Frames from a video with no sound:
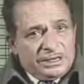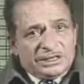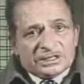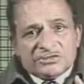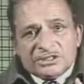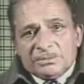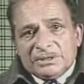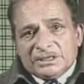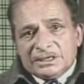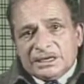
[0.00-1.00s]
its
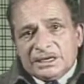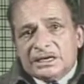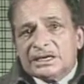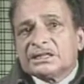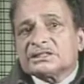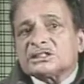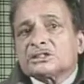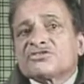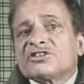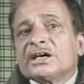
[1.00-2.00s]
visibility is, it
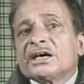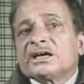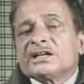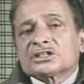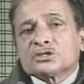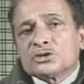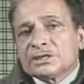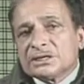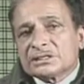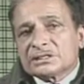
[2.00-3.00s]
is fairness,
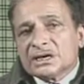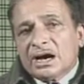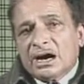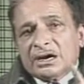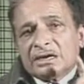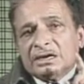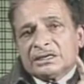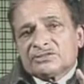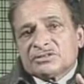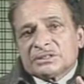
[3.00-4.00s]
goodness, or
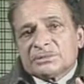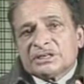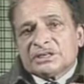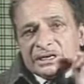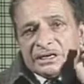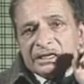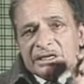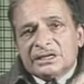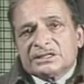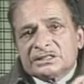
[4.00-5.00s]
its visibility
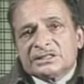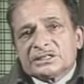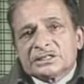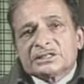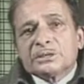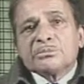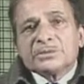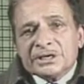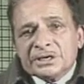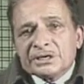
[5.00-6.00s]
is in it is
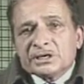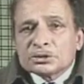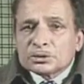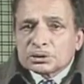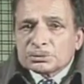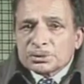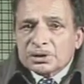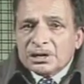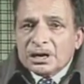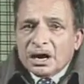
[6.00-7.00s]
being truthful
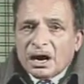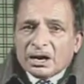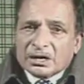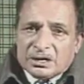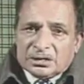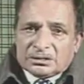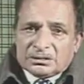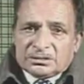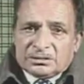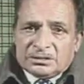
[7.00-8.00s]
or not.
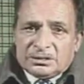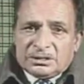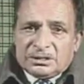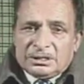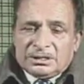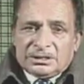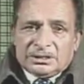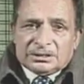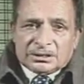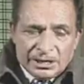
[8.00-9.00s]

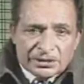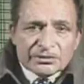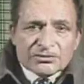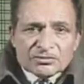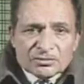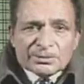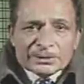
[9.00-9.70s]
Thank you very